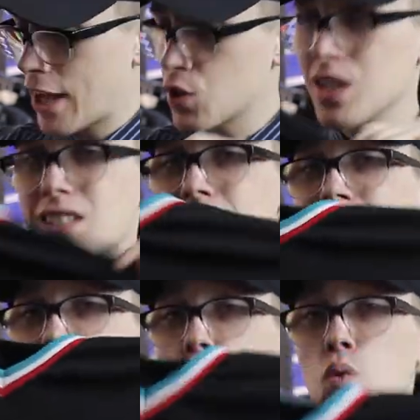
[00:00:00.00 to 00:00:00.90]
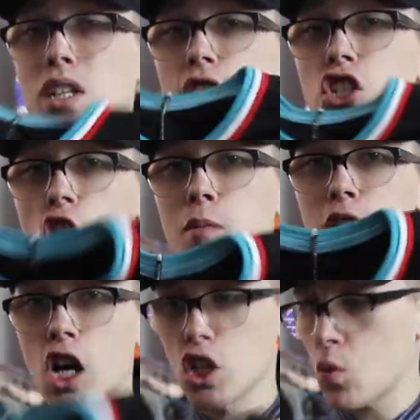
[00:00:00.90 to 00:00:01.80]
As you can see, it's in this really
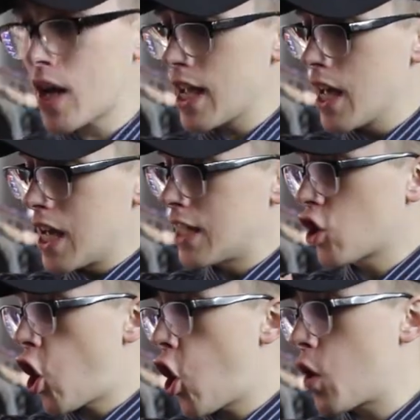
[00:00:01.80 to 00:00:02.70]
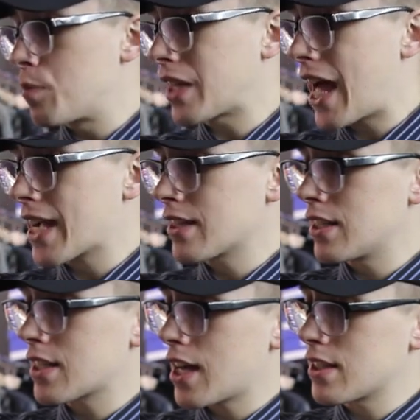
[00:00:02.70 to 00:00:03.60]
dope colorway. It's all black and
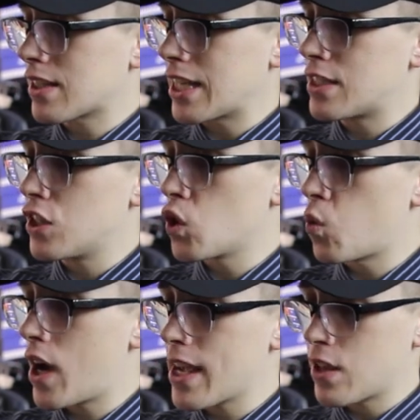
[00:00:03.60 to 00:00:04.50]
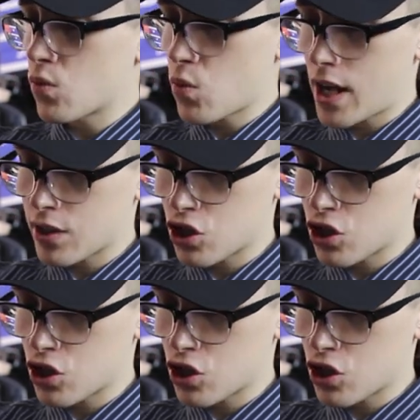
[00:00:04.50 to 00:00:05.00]
then it's got this like teal, white, and red